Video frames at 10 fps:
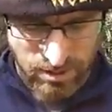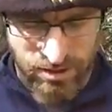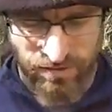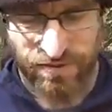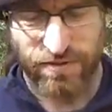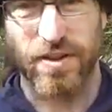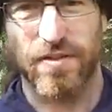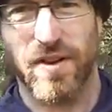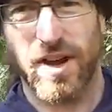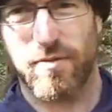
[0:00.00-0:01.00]
It's a
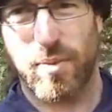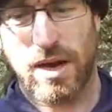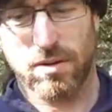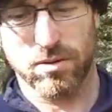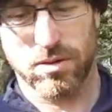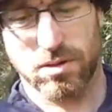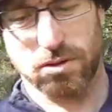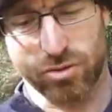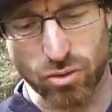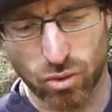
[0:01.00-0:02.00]
55-pound
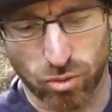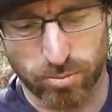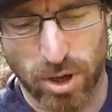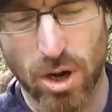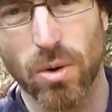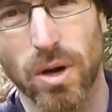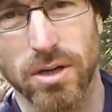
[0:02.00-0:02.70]
draw bow